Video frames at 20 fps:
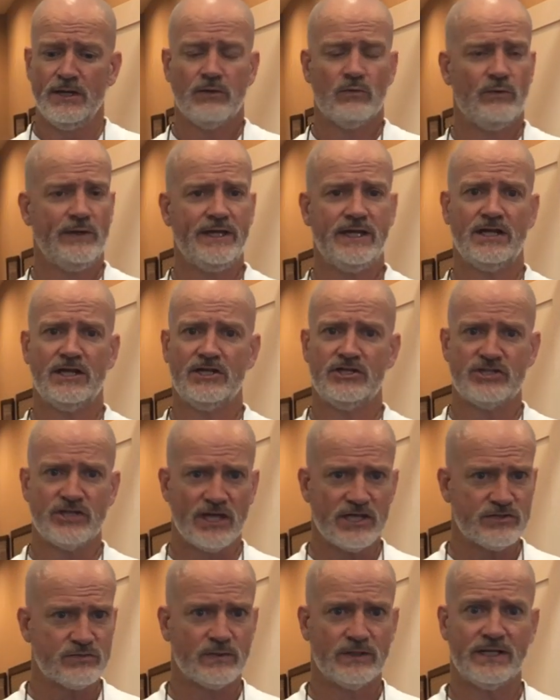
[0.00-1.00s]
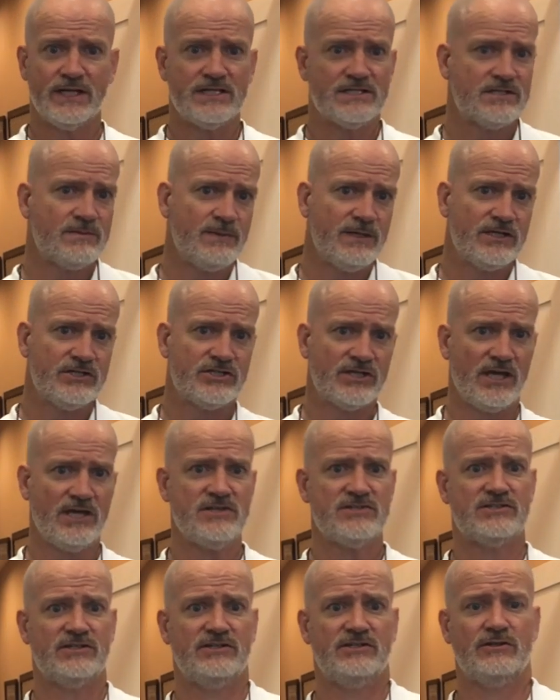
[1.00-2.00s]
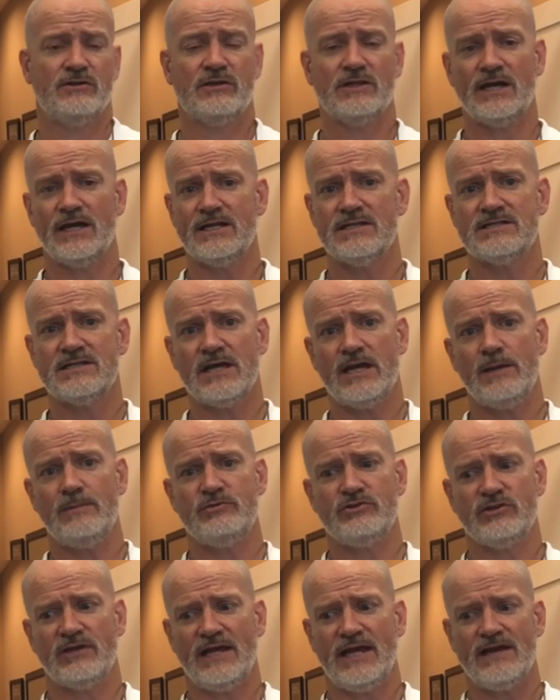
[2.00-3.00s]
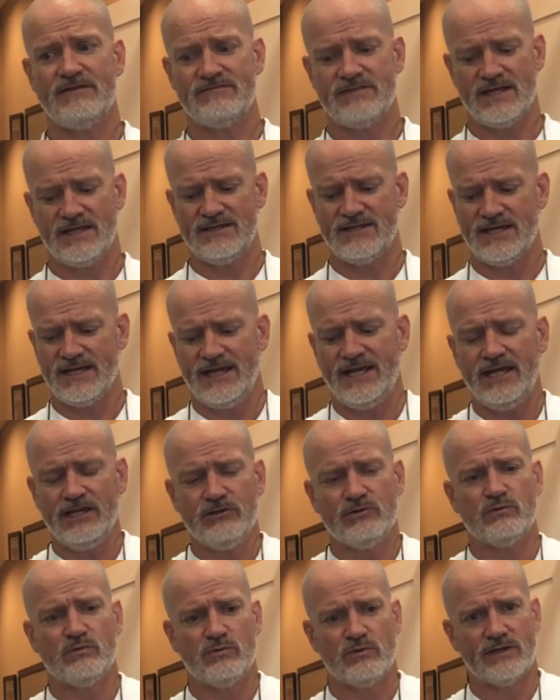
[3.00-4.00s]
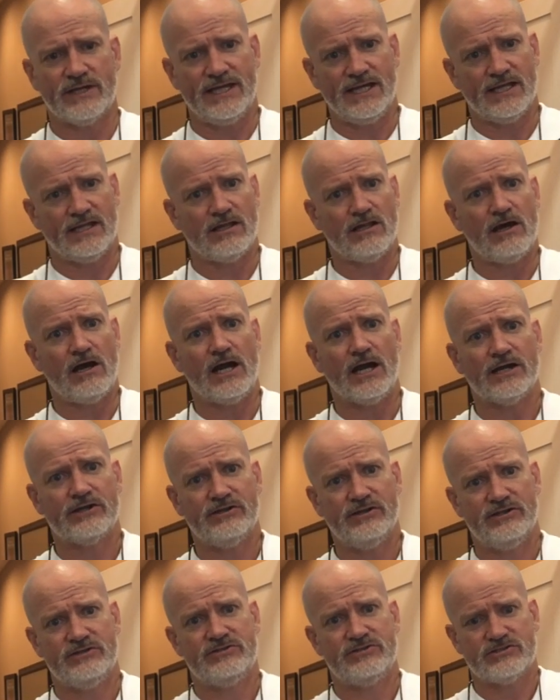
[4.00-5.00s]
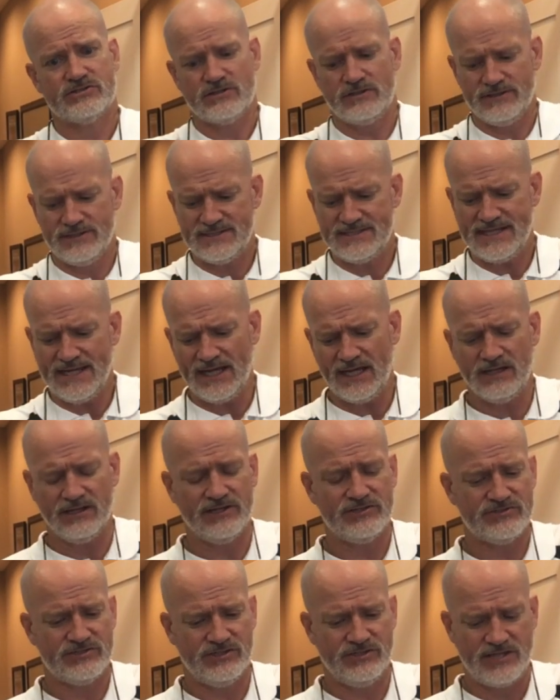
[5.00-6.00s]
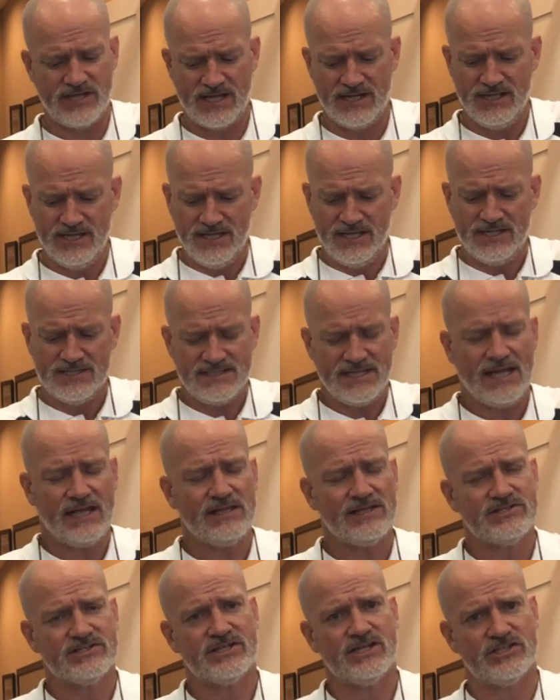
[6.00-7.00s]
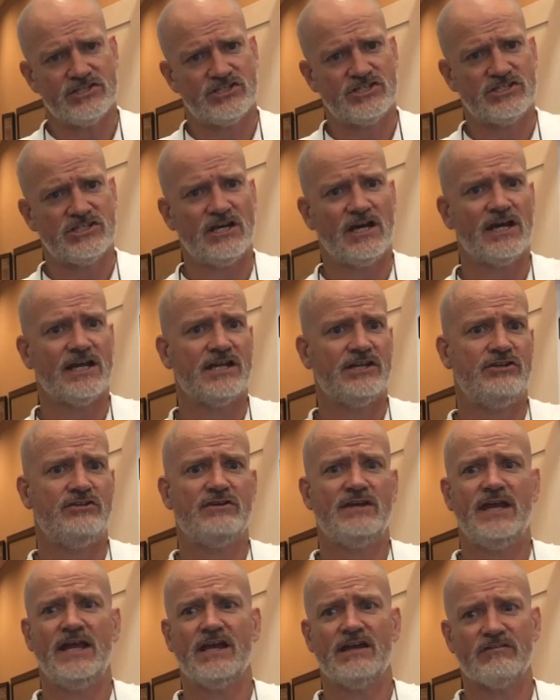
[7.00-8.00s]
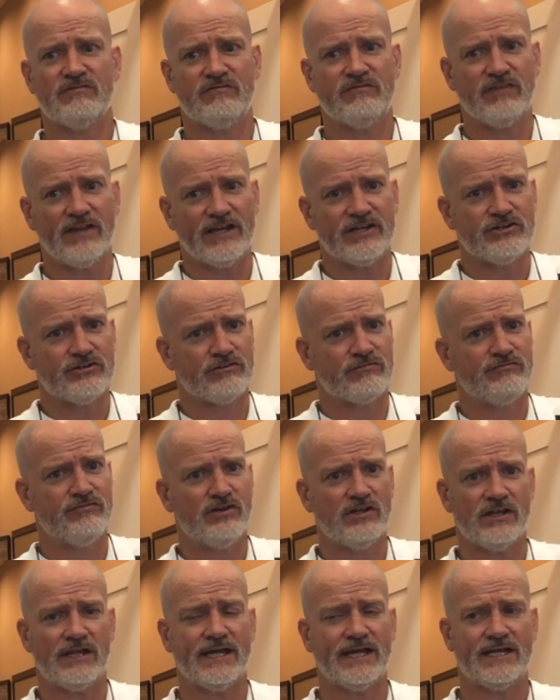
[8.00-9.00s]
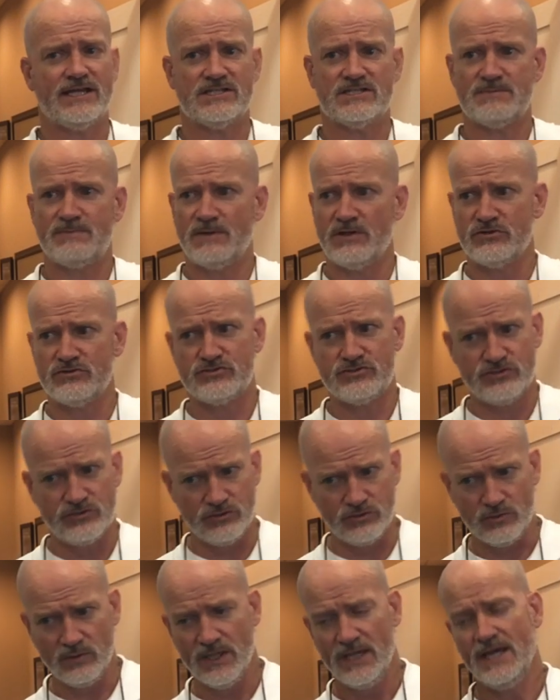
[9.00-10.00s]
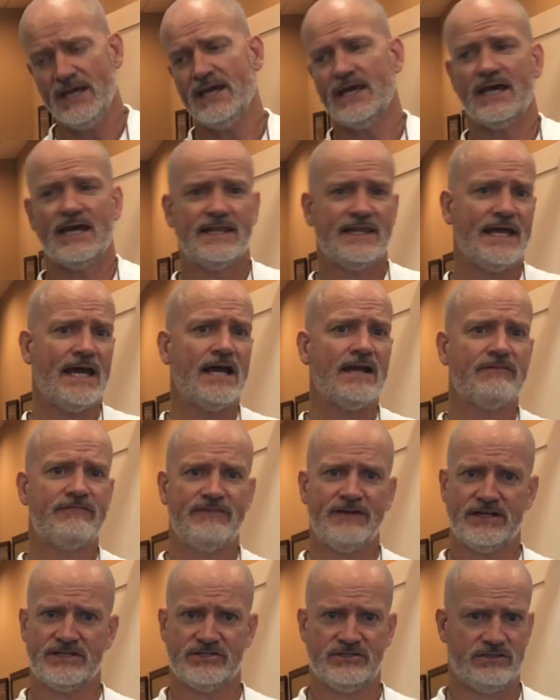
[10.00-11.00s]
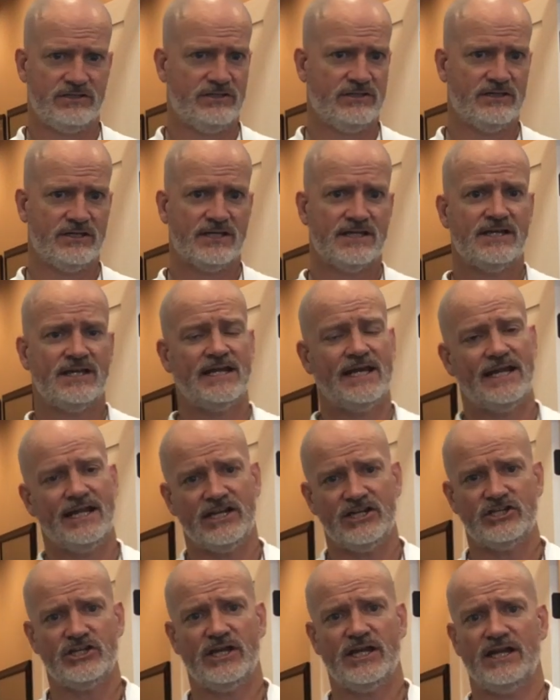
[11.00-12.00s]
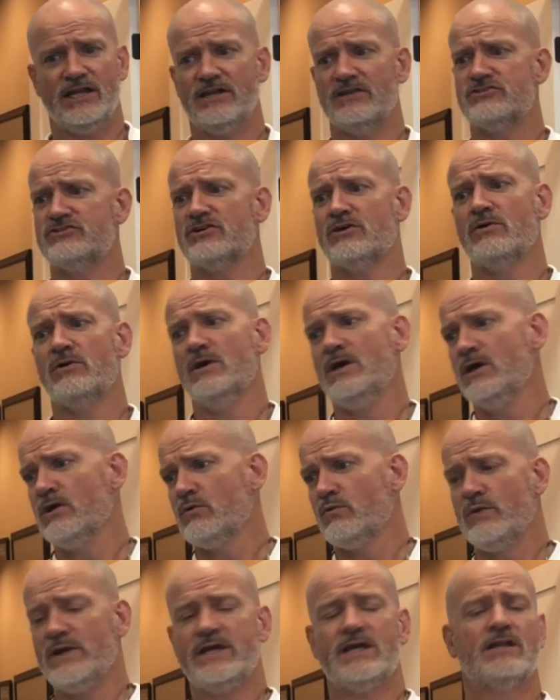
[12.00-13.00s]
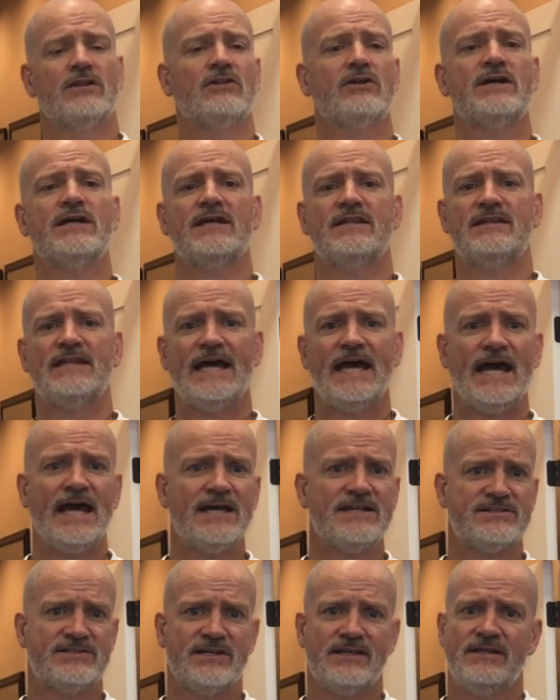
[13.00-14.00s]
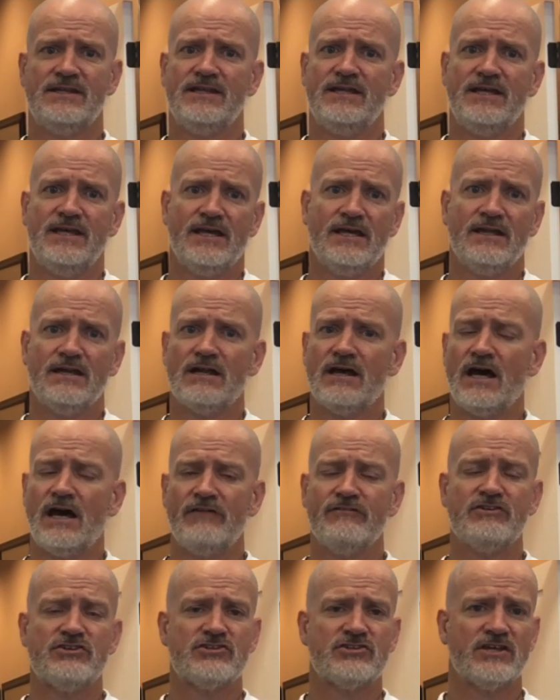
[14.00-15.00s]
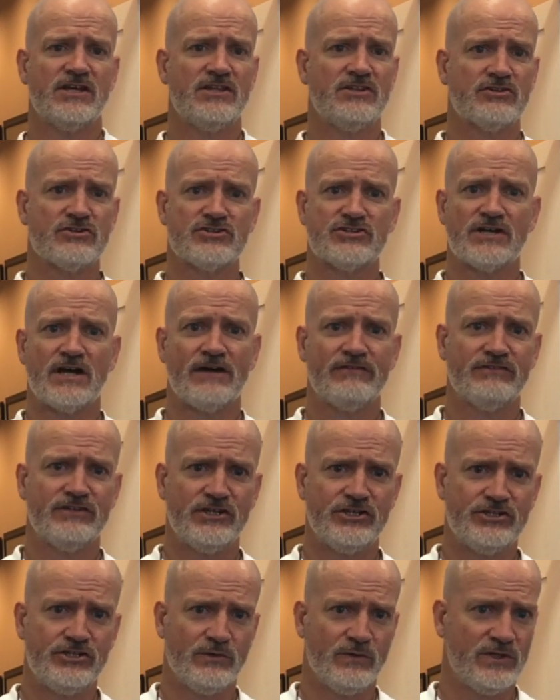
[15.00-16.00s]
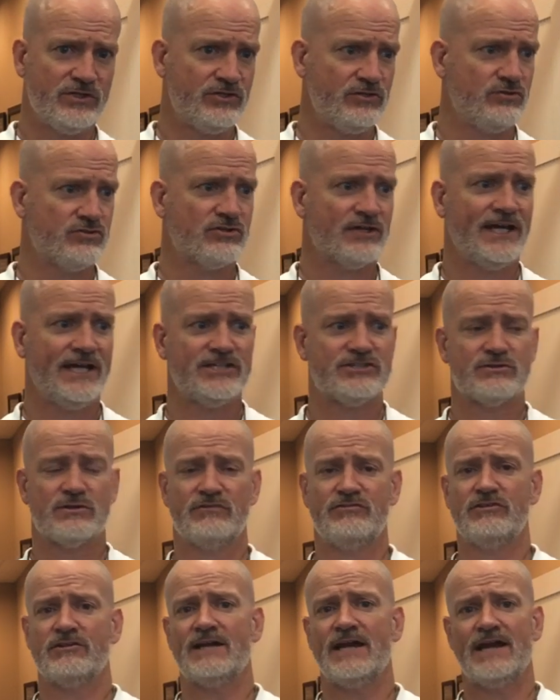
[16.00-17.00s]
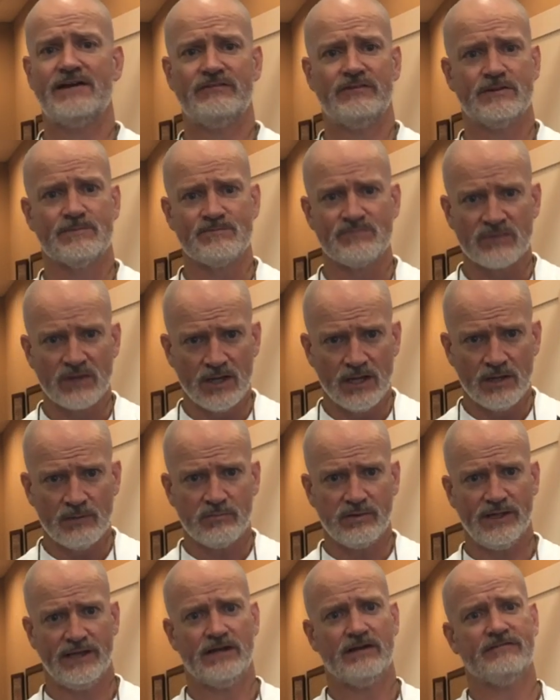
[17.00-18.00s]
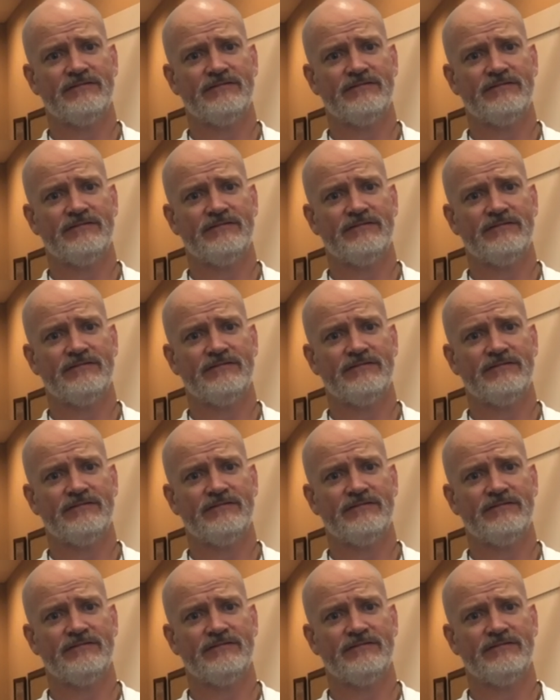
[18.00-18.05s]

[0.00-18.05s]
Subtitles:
we can adjust what needs to be adjusted. A lot of times you'll have that ankle will get locked. It's called the talus, and that talus gets stuck and you can't flex your foot like it's supposed to, and that affects the kinetic chain. And so we can look at that, and then obviously there's soft tissue issues, right? So if you're having plantar